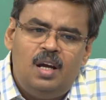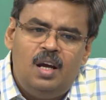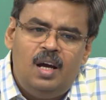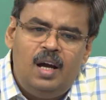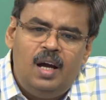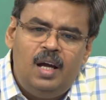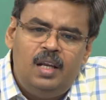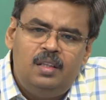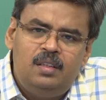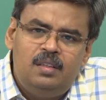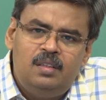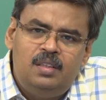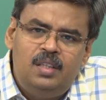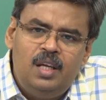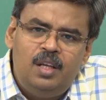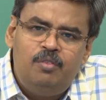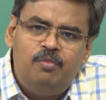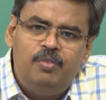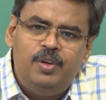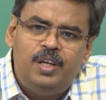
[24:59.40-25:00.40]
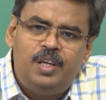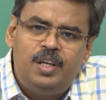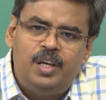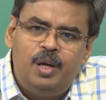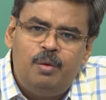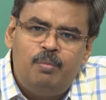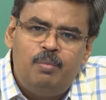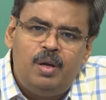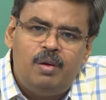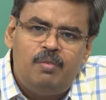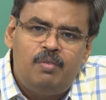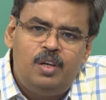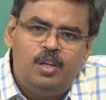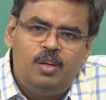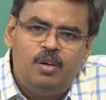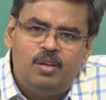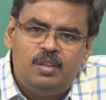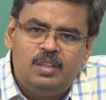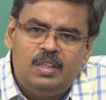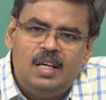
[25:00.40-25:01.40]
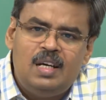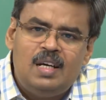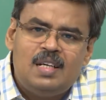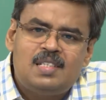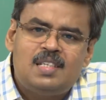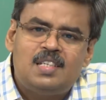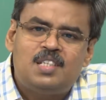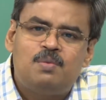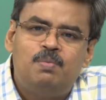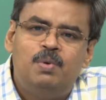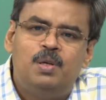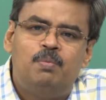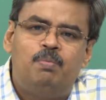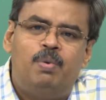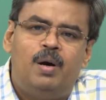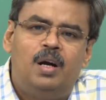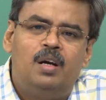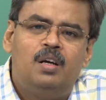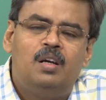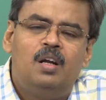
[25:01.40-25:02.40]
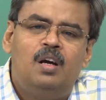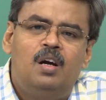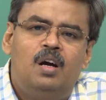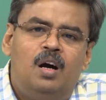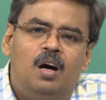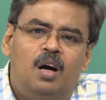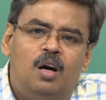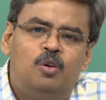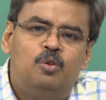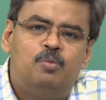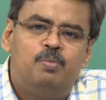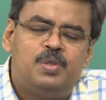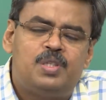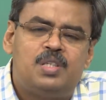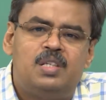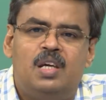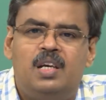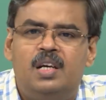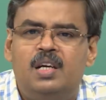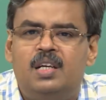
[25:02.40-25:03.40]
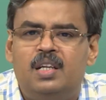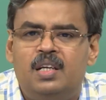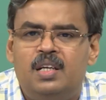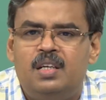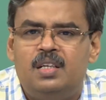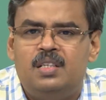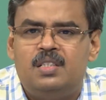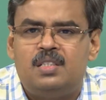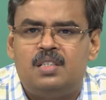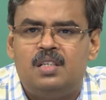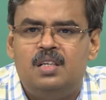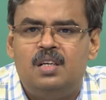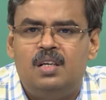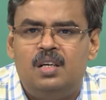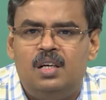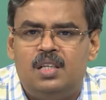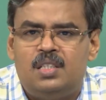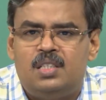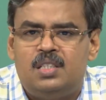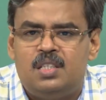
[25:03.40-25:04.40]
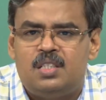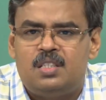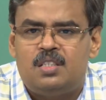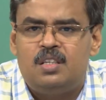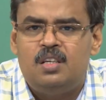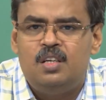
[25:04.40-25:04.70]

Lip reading: and then we came heavily on the assessment part, how personality is assessed.